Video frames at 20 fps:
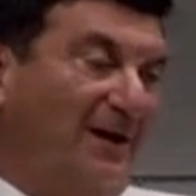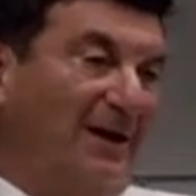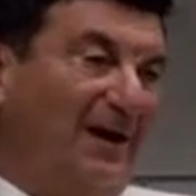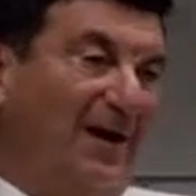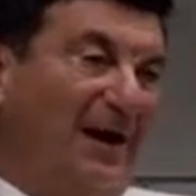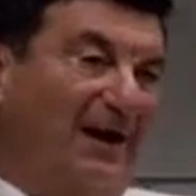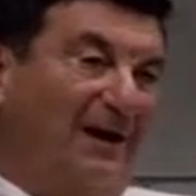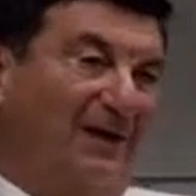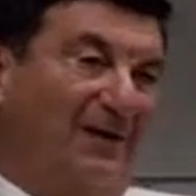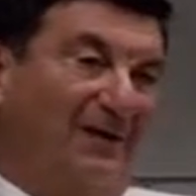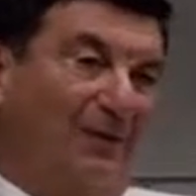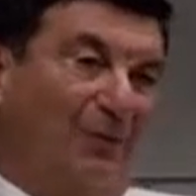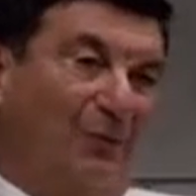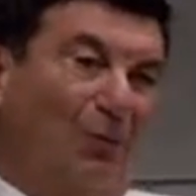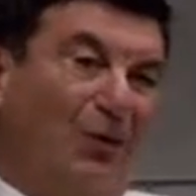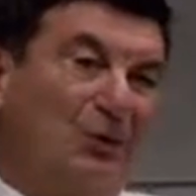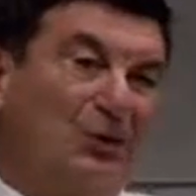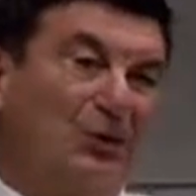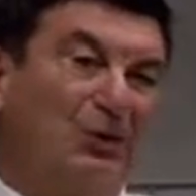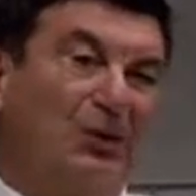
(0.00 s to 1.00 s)
And
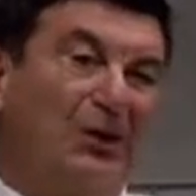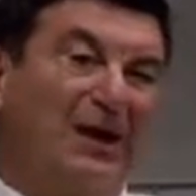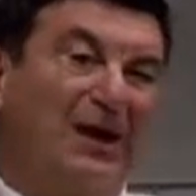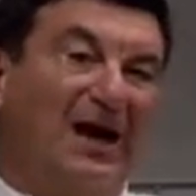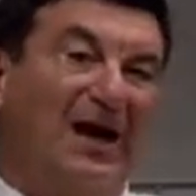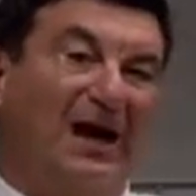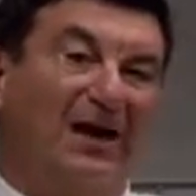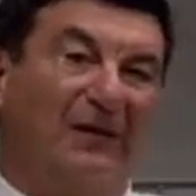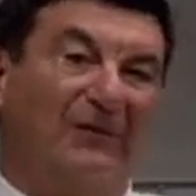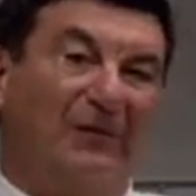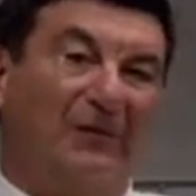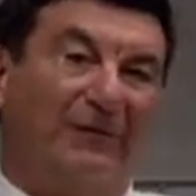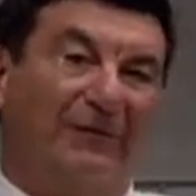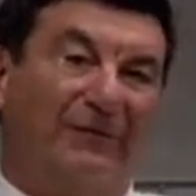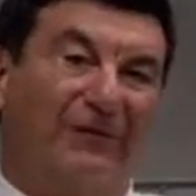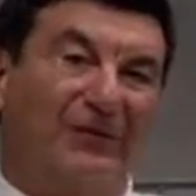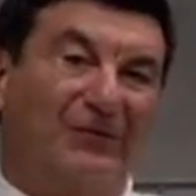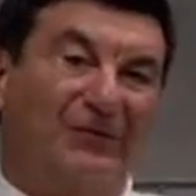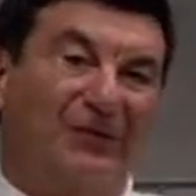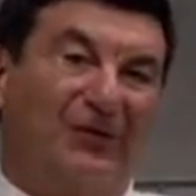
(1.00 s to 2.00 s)
what you would get out of it was,
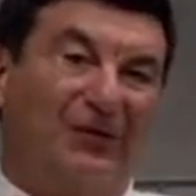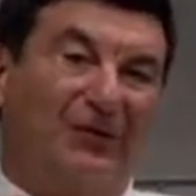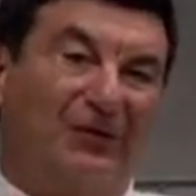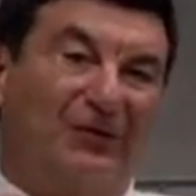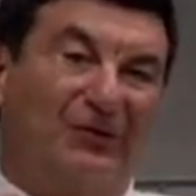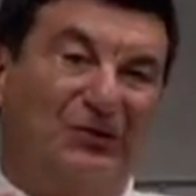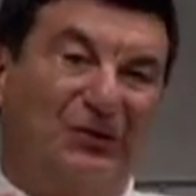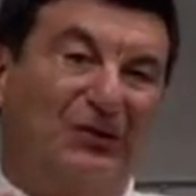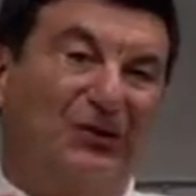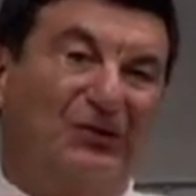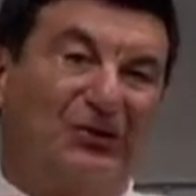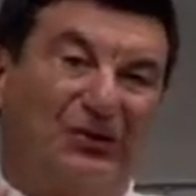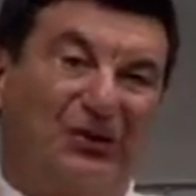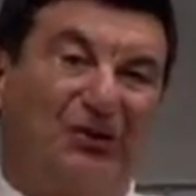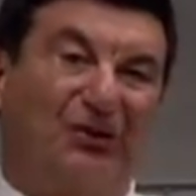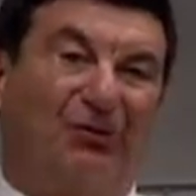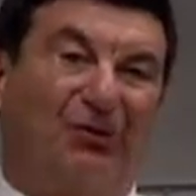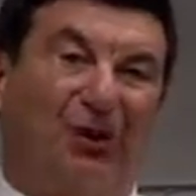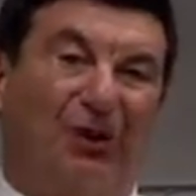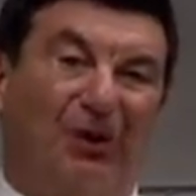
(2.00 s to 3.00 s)
first of all, you'd see your city
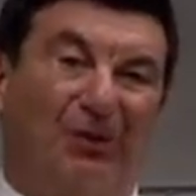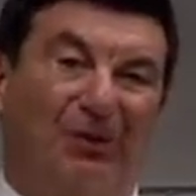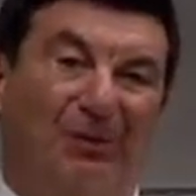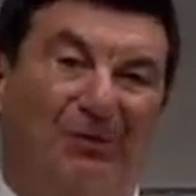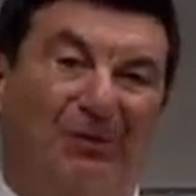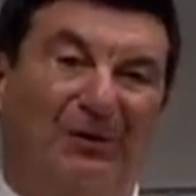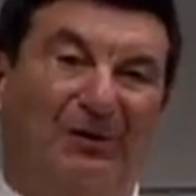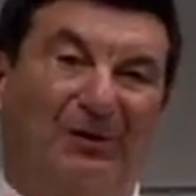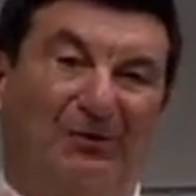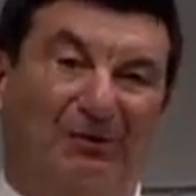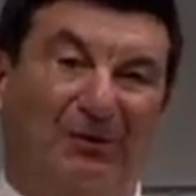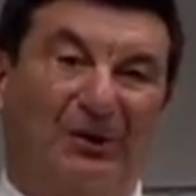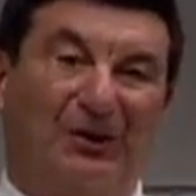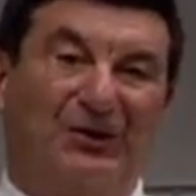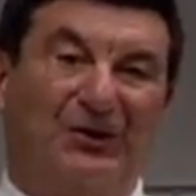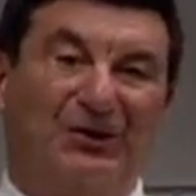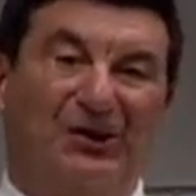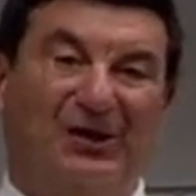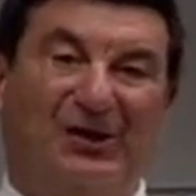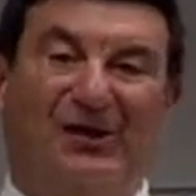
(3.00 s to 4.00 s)
grow and be
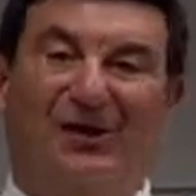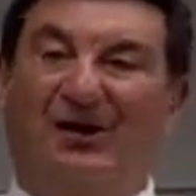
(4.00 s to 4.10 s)
enriched,